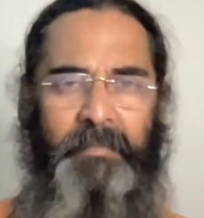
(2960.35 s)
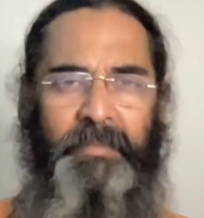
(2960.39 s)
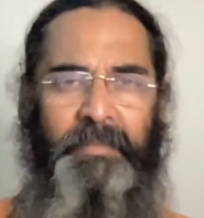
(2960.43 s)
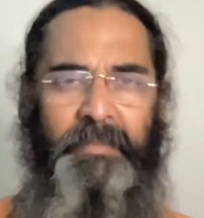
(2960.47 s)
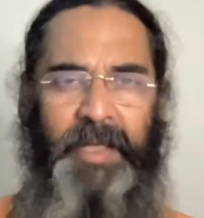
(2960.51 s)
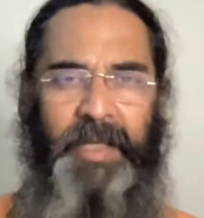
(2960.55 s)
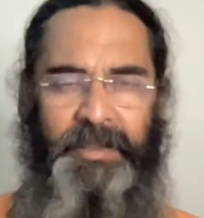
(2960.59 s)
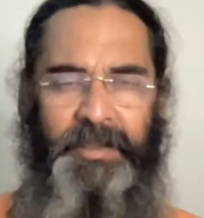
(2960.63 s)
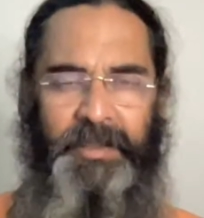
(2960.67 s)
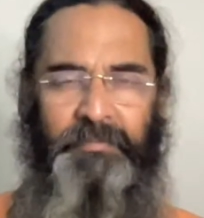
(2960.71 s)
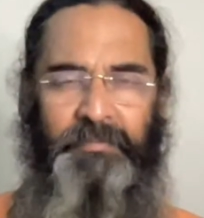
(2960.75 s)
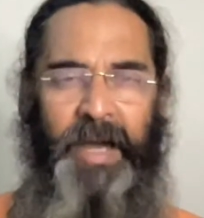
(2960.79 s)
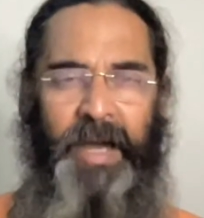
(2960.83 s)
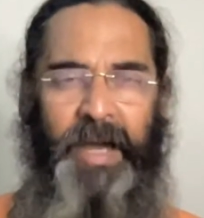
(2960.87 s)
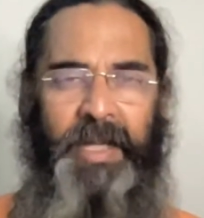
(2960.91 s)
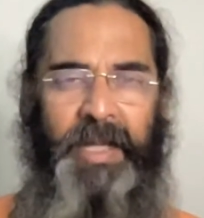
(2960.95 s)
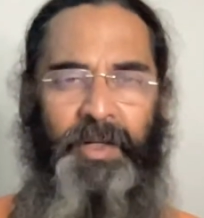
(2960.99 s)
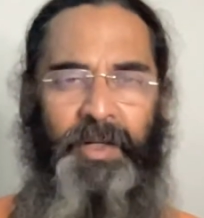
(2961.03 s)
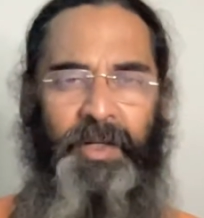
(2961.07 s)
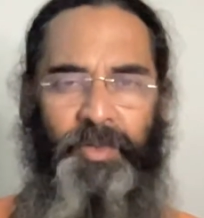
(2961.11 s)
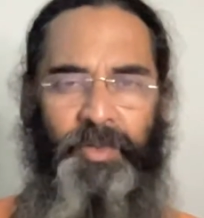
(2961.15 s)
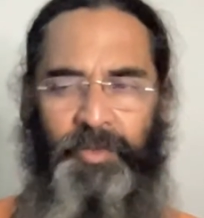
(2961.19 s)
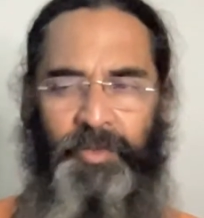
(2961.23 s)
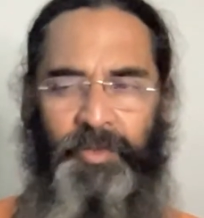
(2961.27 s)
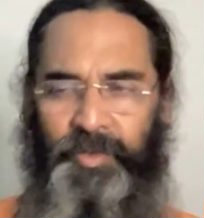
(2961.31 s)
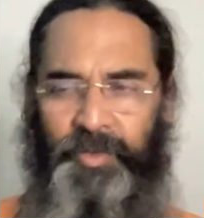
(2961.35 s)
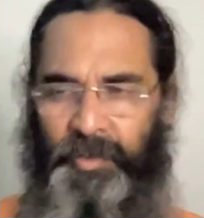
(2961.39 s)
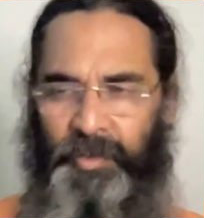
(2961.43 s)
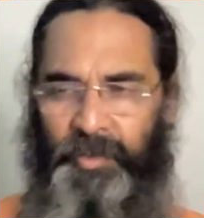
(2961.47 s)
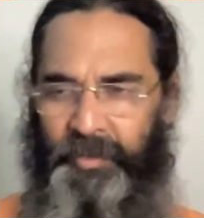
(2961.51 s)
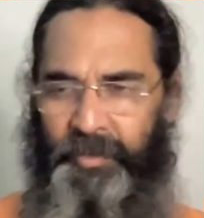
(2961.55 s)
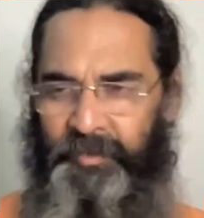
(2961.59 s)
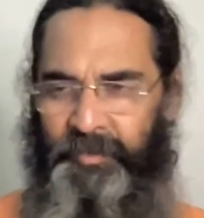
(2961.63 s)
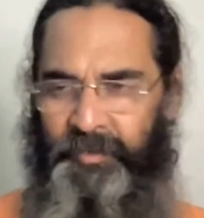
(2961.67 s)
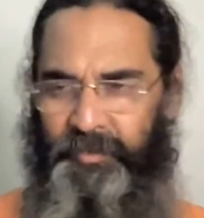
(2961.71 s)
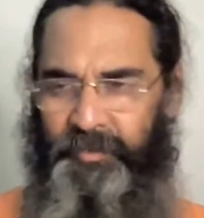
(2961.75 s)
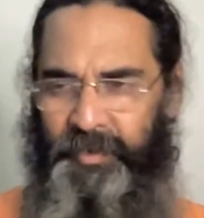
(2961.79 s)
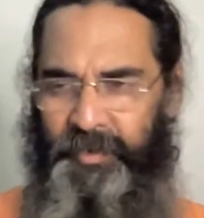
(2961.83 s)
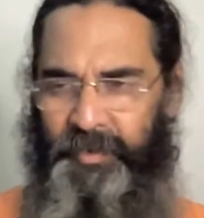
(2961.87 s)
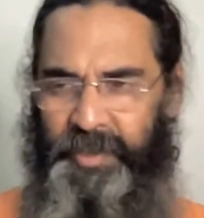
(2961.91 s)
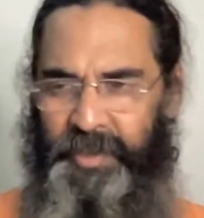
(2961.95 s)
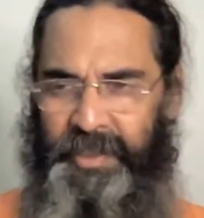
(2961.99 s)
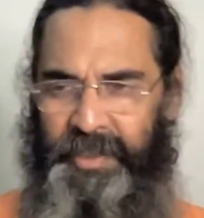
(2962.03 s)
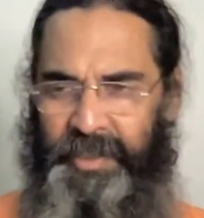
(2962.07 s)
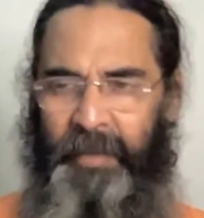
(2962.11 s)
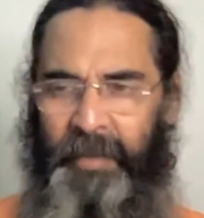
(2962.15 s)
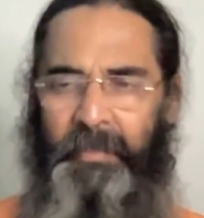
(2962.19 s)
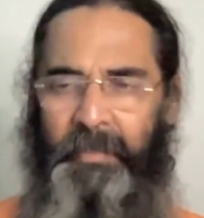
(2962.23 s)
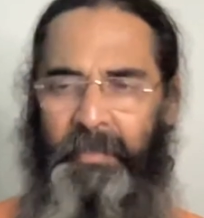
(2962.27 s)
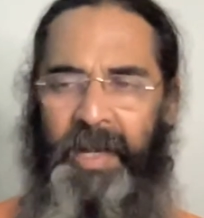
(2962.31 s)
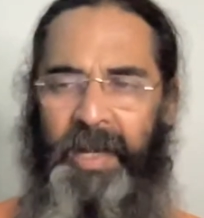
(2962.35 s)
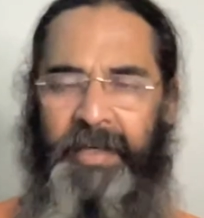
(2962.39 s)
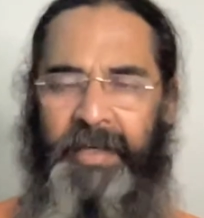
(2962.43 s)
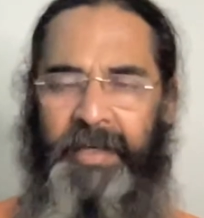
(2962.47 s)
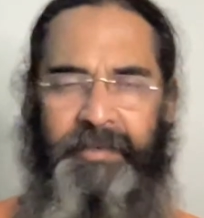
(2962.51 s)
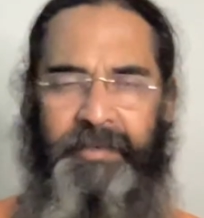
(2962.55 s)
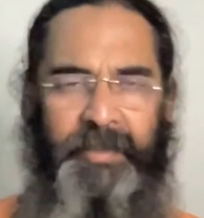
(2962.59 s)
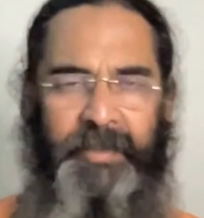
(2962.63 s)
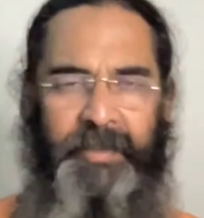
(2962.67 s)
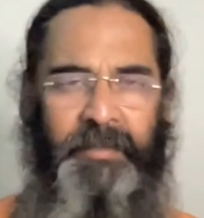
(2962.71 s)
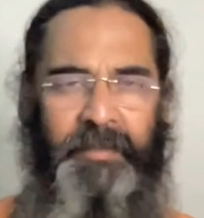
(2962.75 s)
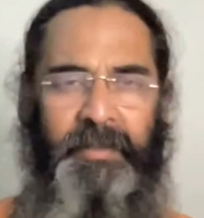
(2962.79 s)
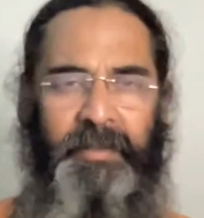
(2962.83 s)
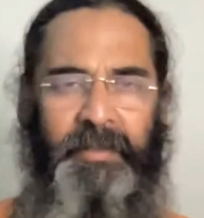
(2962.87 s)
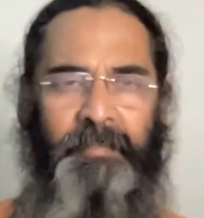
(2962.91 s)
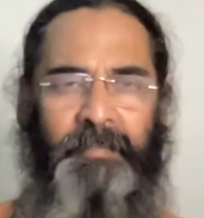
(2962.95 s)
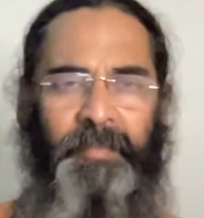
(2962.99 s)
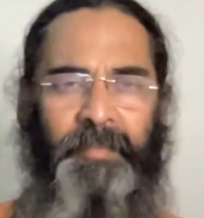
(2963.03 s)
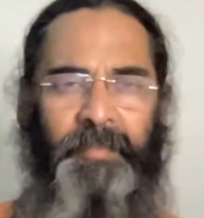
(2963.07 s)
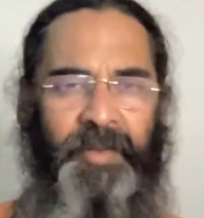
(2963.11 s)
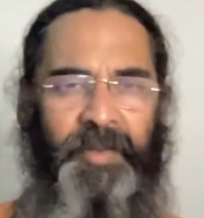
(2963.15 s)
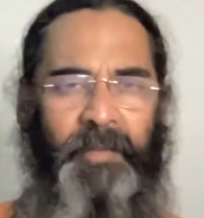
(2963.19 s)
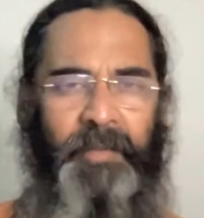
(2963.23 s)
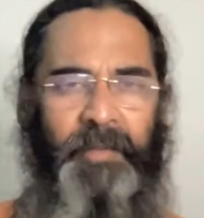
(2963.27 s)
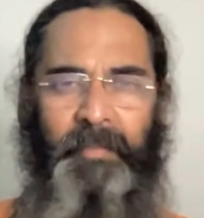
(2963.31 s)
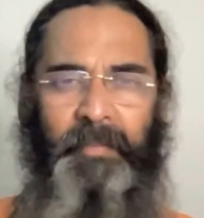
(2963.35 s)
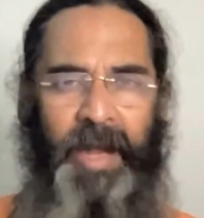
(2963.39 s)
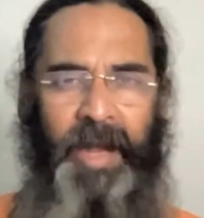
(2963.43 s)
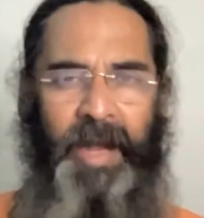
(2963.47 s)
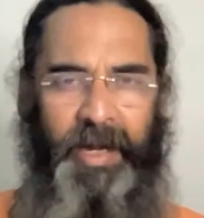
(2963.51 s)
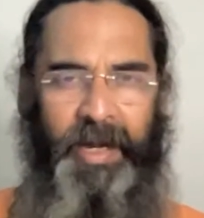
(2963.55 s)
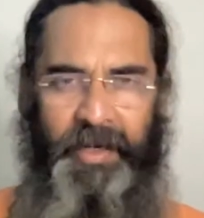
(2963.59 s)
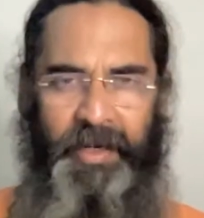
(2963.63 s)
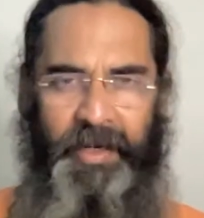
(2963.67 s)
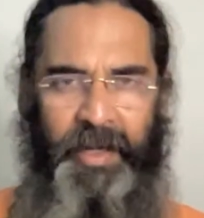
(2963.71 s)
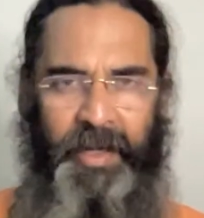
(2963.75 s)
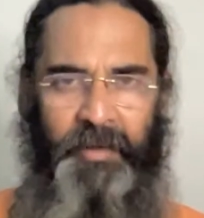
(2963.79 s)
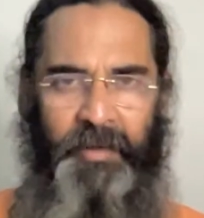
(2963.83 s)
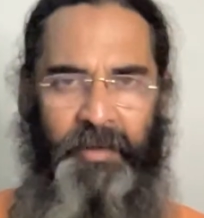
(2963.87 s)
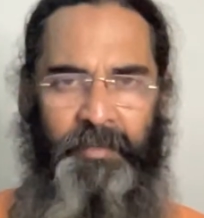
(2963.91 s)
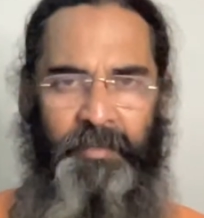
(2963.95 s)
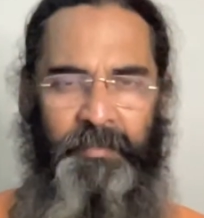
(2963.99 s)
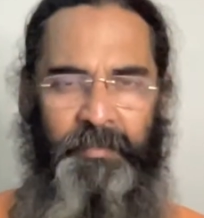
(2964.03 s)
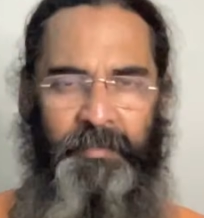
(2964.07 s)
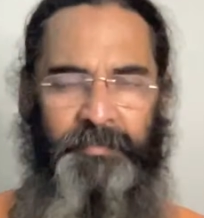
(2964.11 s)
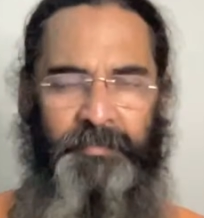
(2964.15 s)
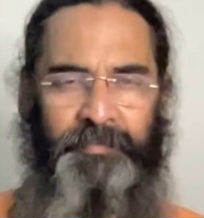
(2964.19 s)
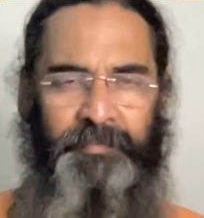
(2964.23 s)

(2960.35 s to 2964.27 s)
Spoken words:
his mind to sort of stabilize it. Very bad now.